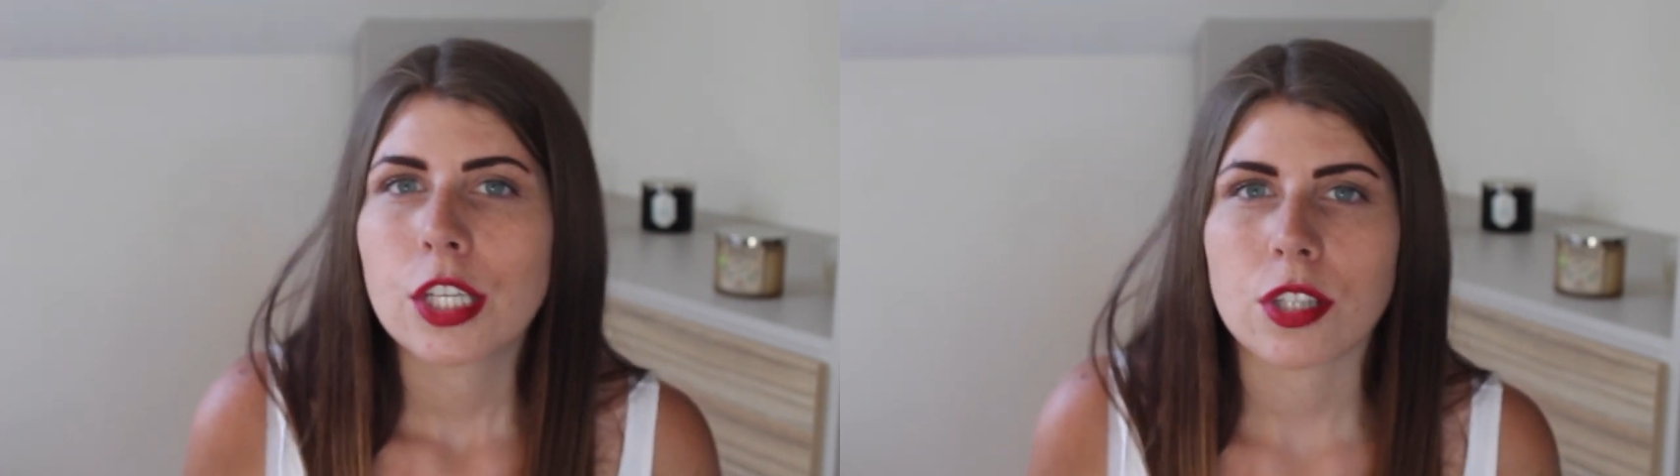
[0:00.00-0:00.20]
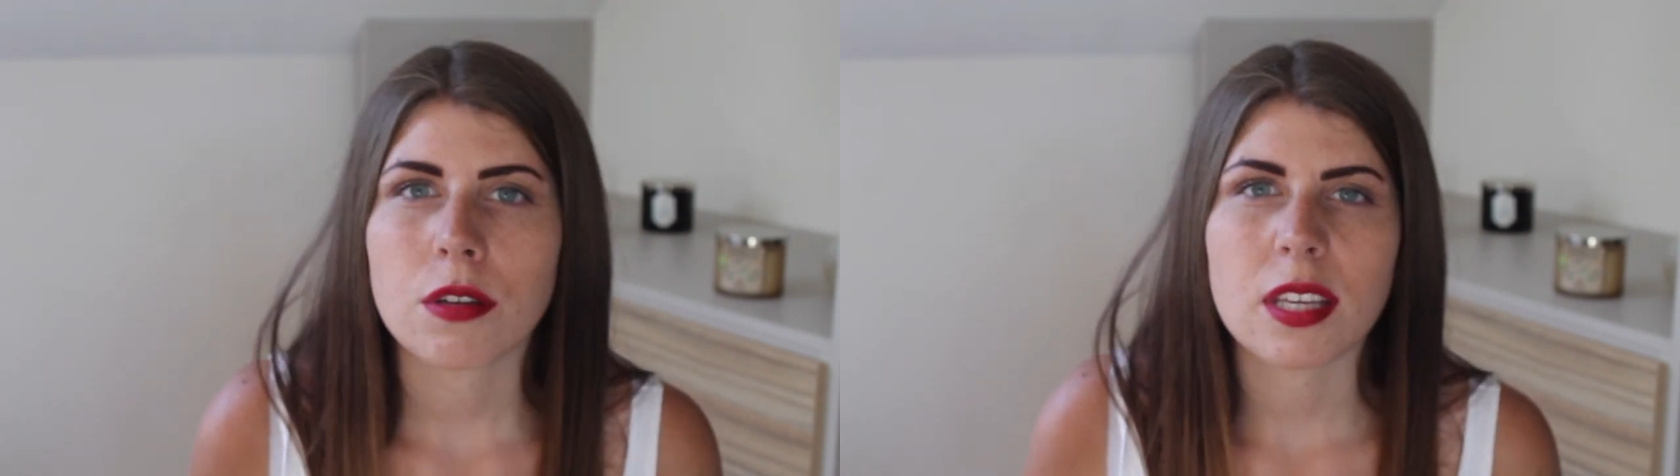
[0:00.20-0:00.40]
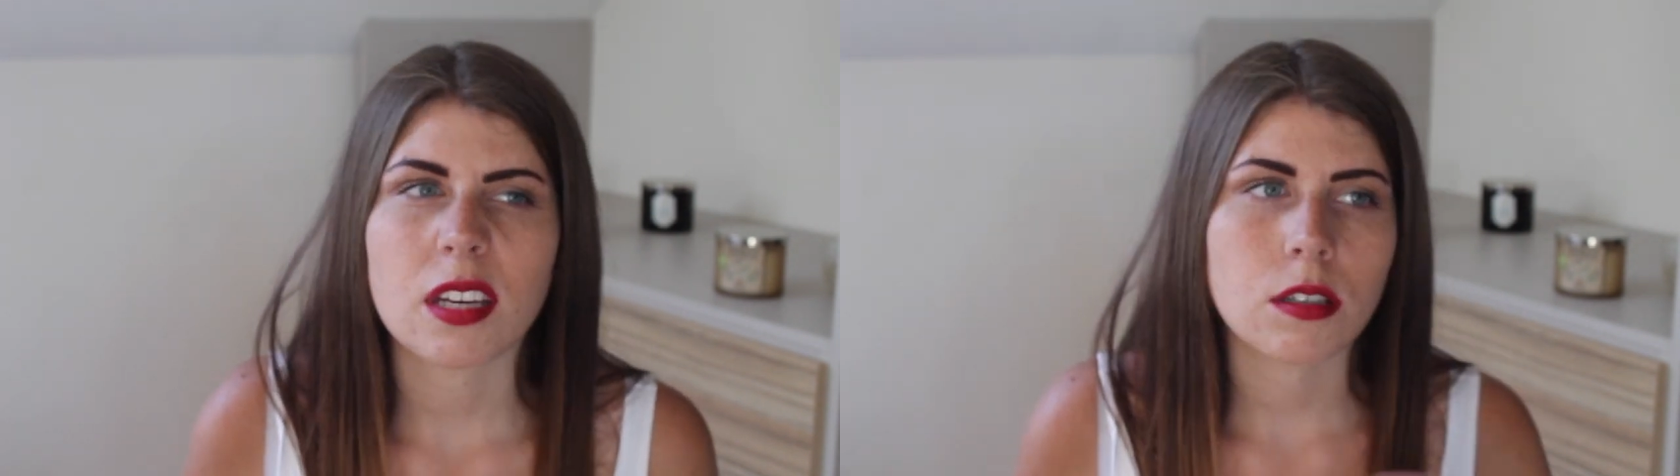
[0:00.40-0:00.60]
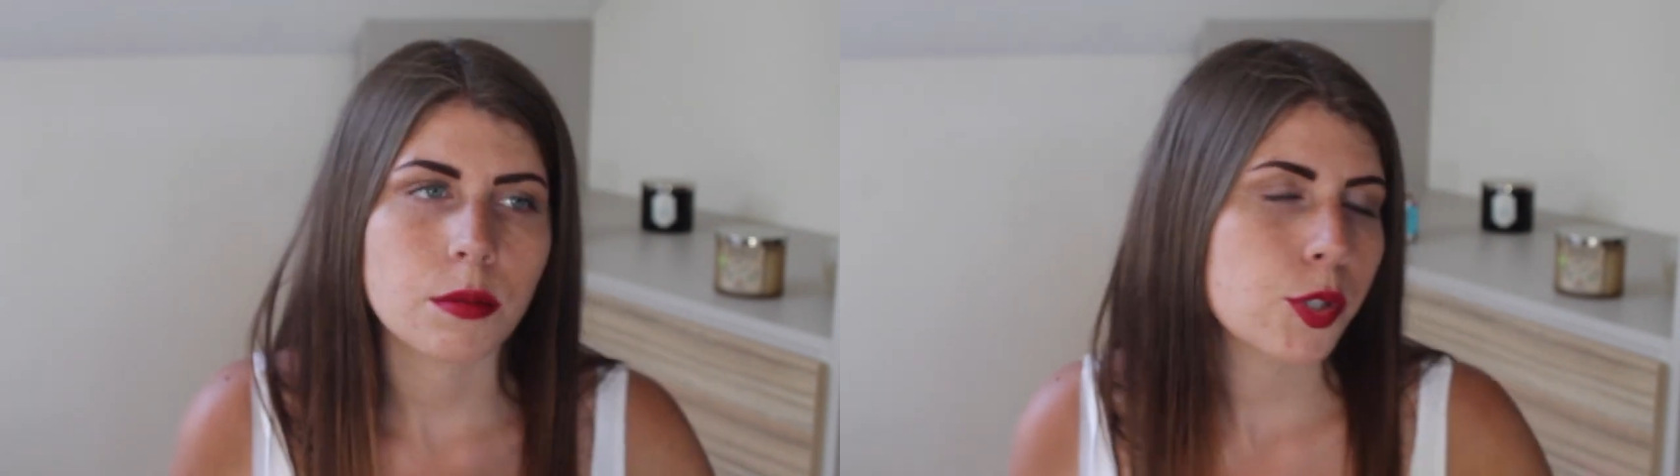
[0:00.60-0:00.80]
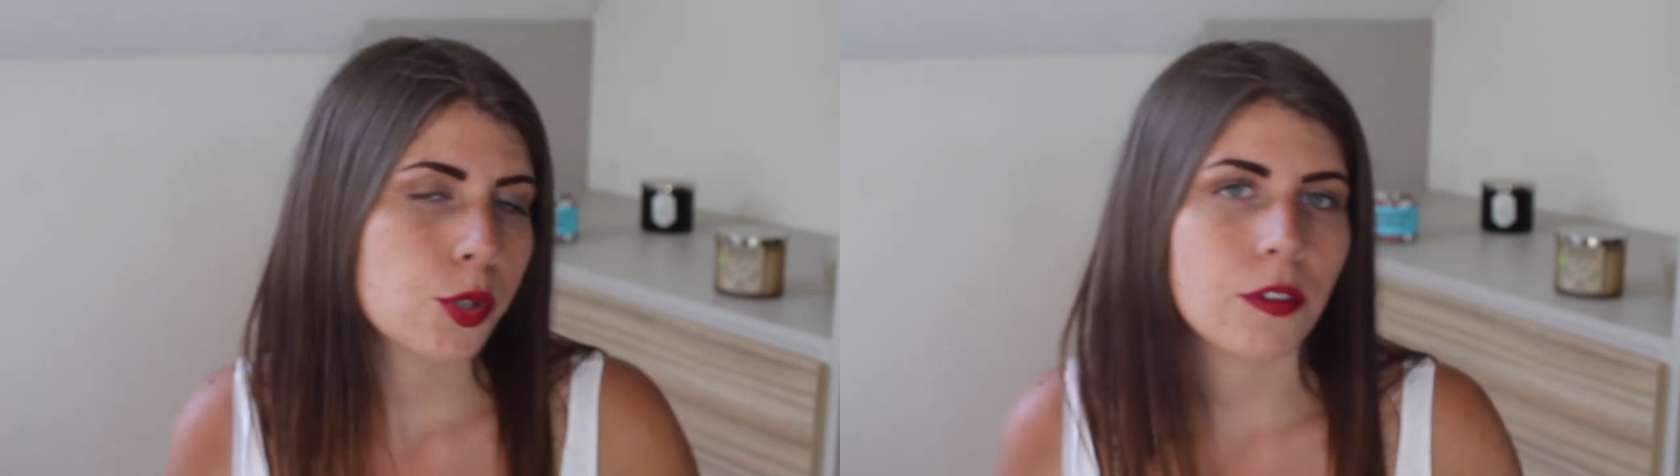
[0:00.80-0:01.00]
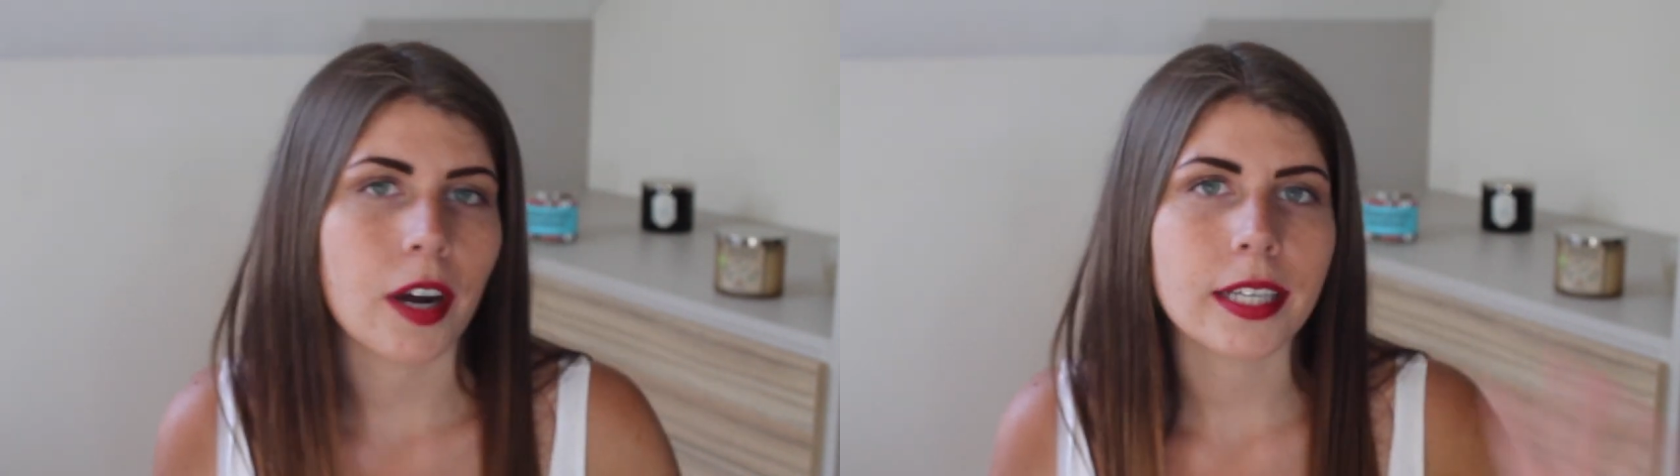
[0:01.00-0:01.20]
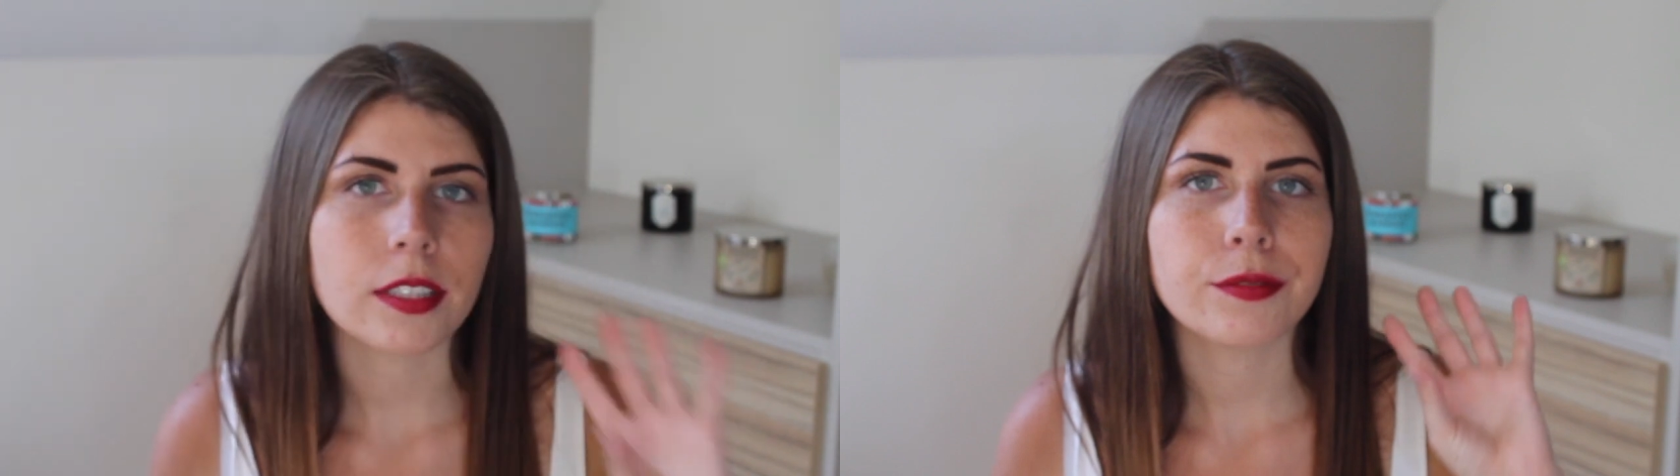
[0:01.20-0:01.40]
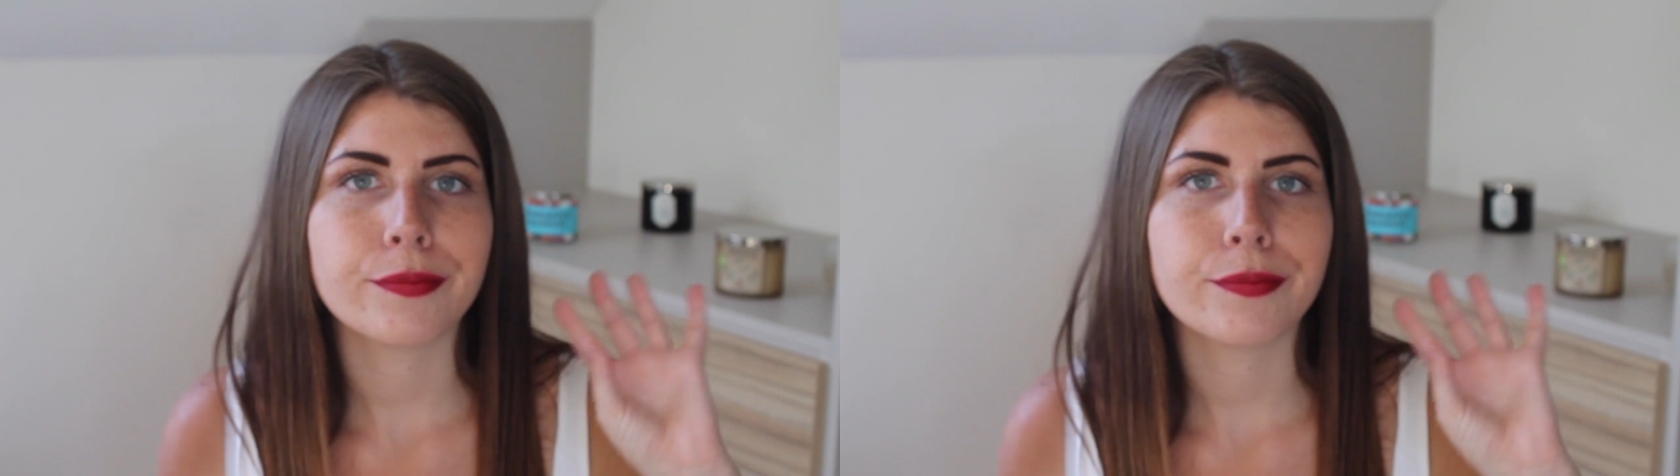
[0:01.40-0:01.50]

Don't think, oh, it's all right.